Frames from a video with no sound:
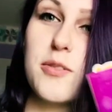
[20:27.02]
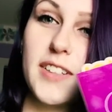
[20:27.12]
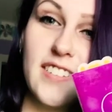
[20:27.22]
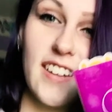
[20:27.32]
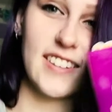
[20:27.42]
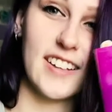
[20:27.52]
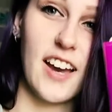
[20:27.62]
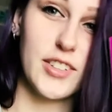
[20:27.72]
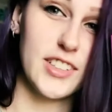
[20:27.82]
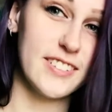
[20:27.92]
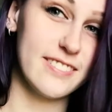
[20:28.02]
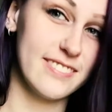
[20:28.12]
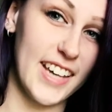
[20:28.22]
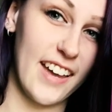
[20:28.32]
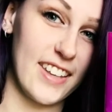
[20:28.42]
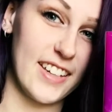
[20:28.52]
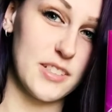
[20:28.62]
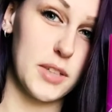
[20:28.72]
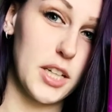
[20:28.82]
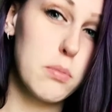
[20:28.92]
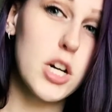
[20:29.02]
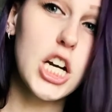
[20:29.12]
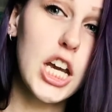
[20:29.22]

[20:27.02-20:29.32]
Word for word: really like the cover. I think it's really pretty,